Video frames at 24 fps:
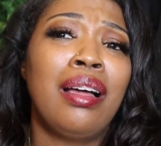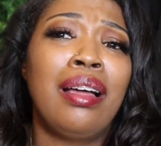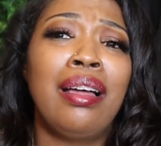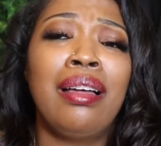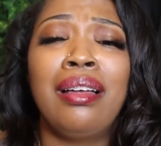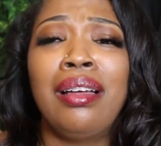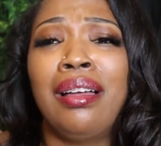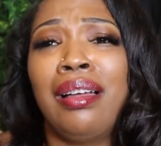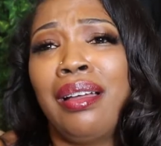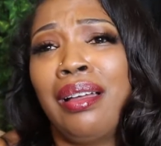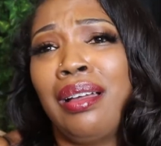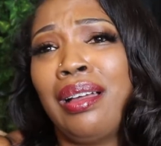
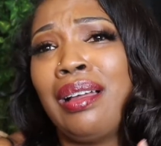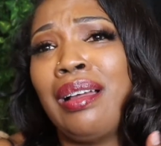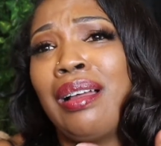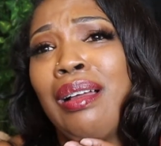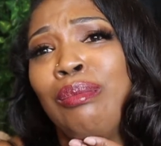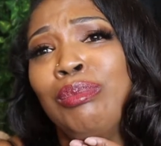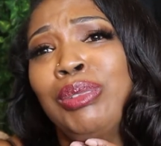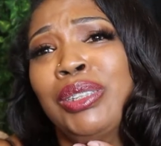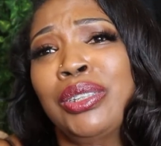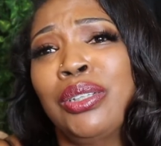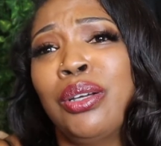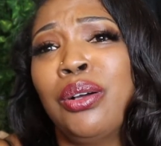
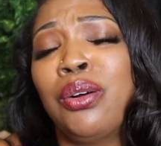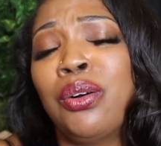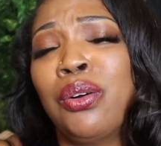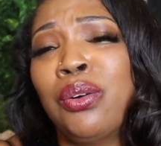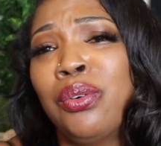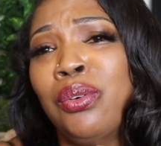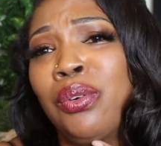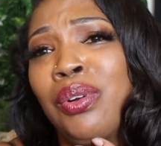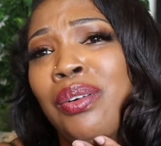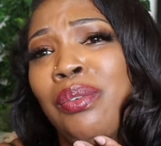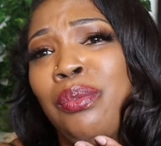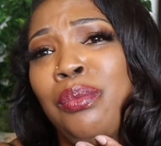I'm
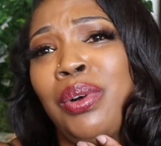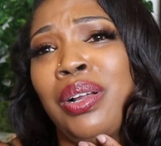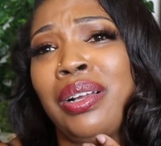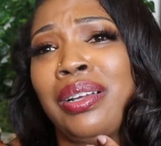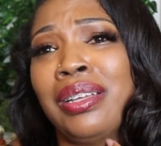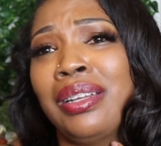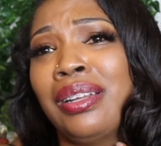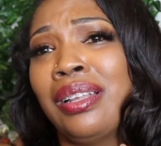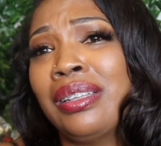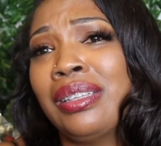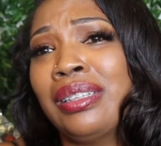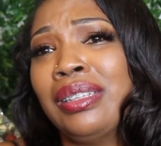still
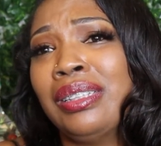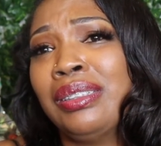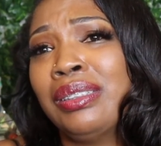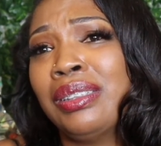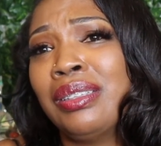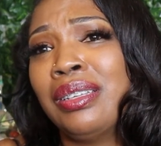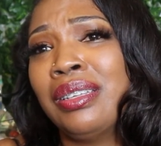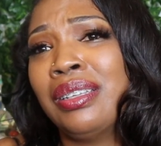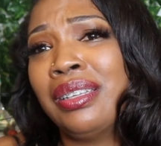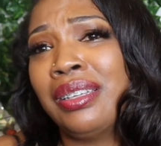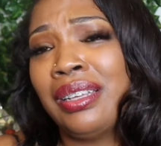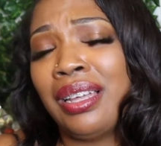working
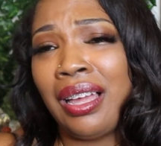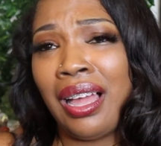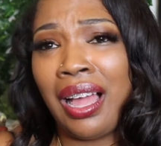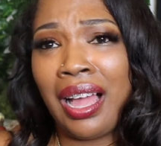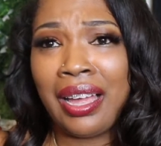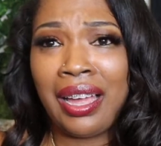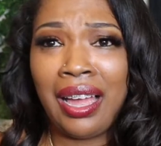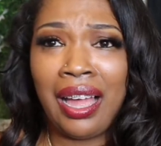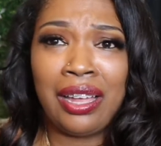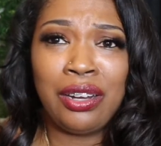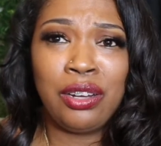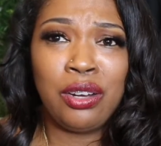on.
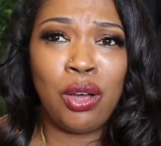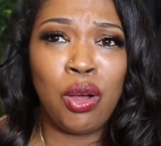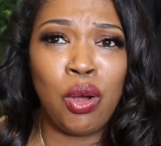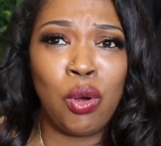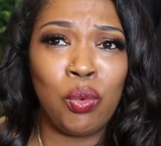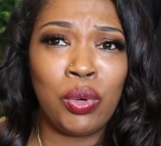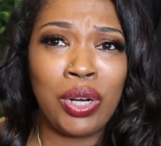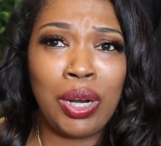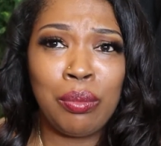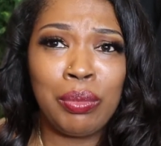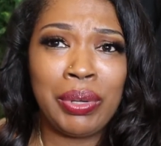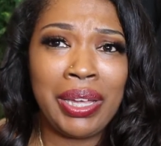I know
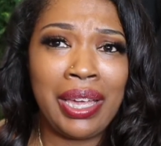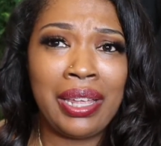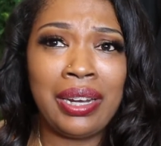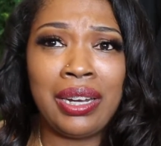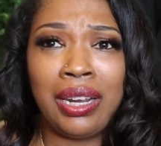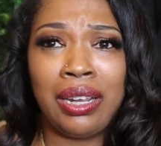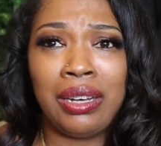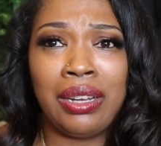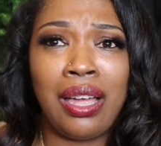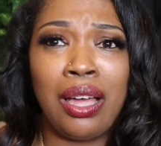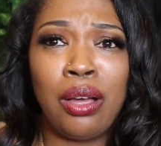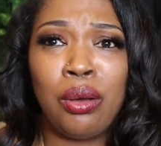when I'm
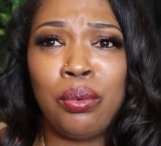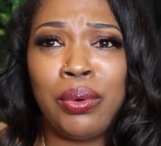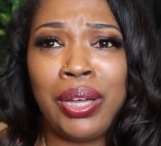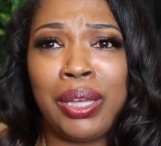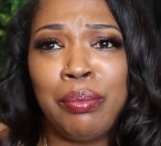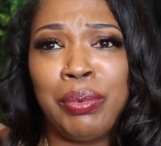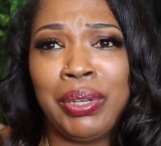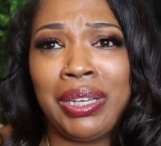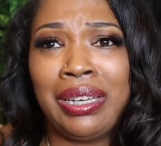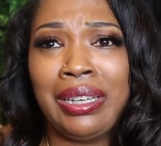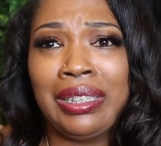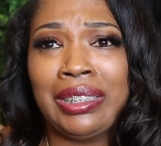gaining a lot of
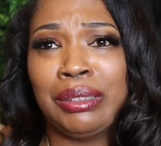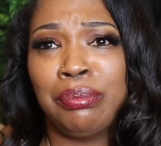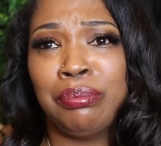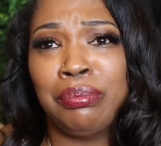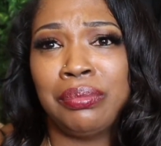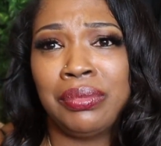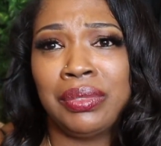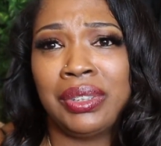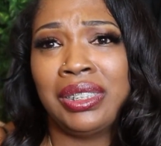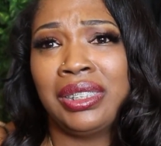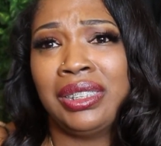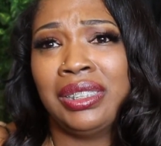weight because
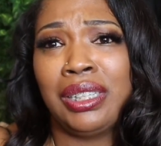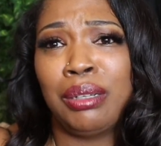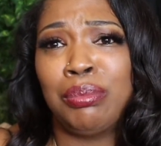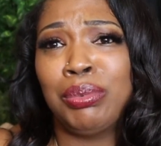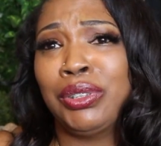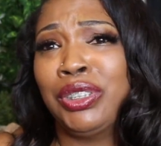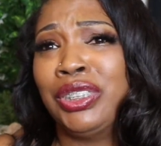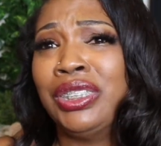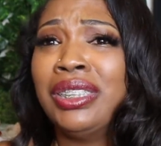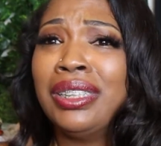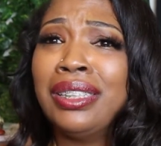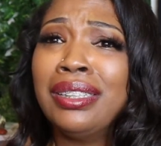the
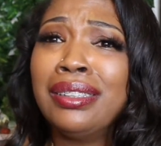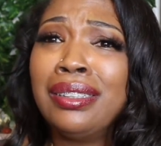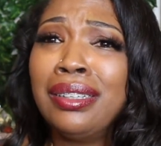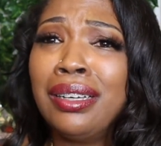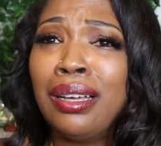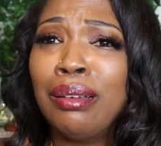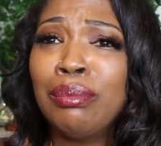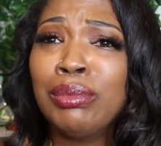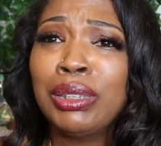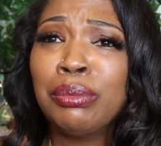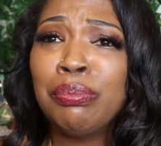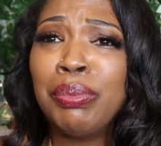double chin
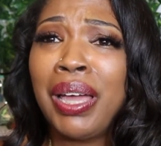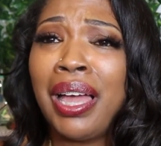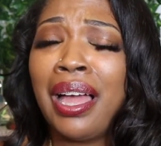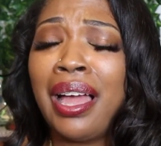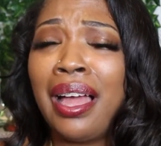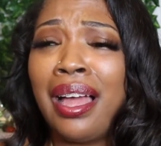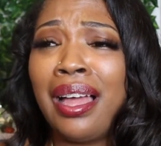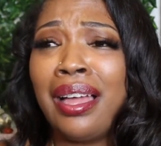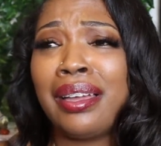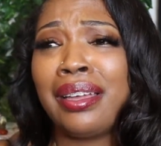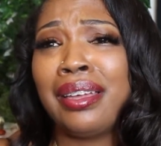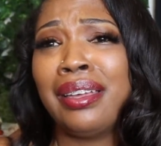comes
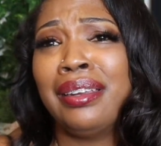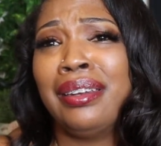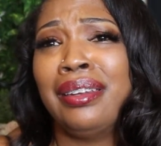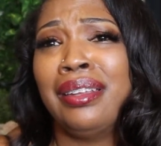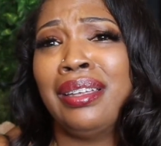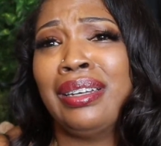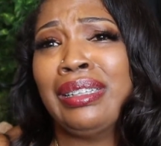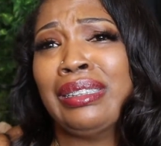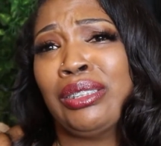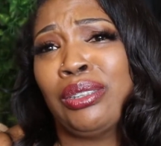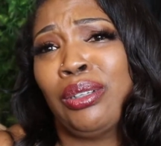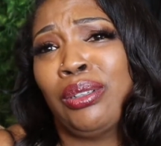back. And
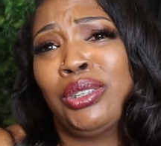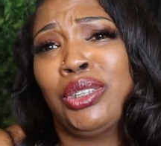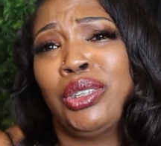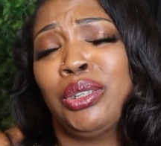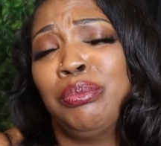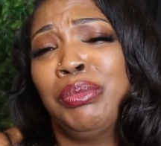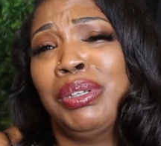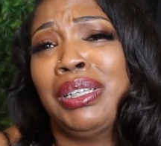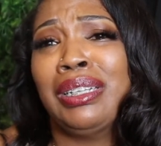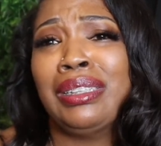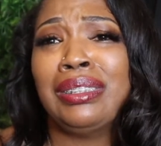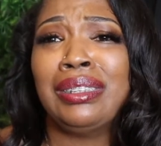then
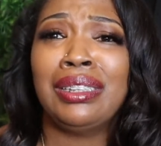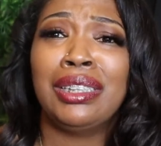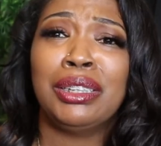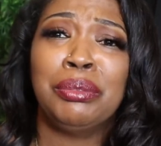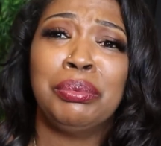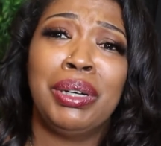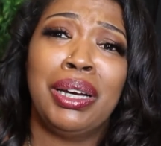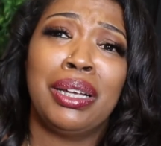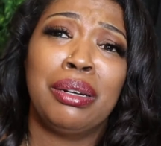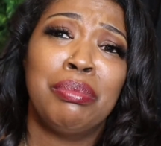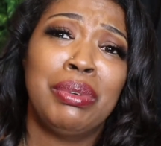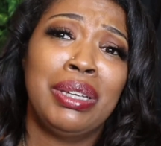social media says
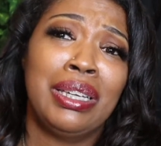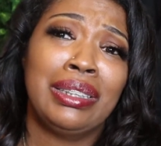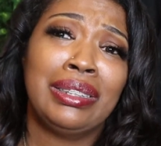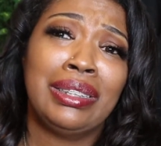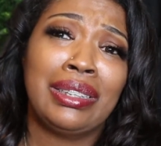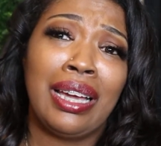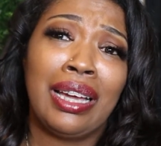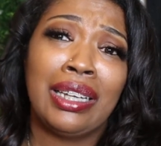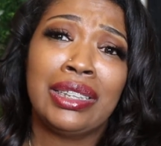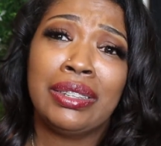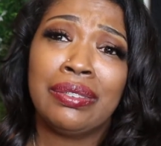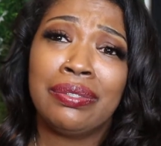we got to be at
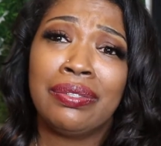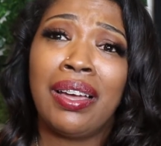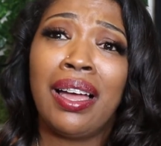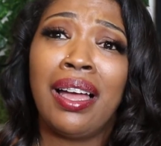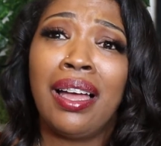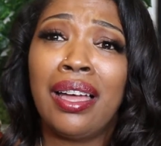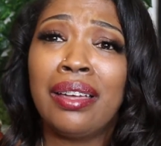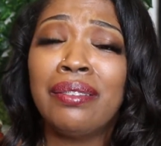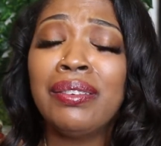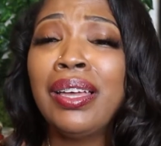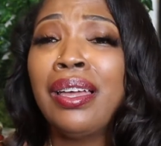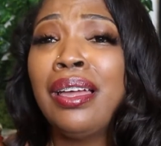size
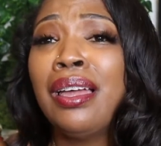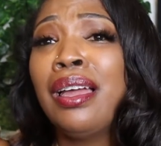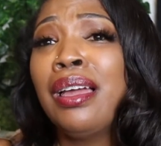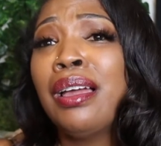5.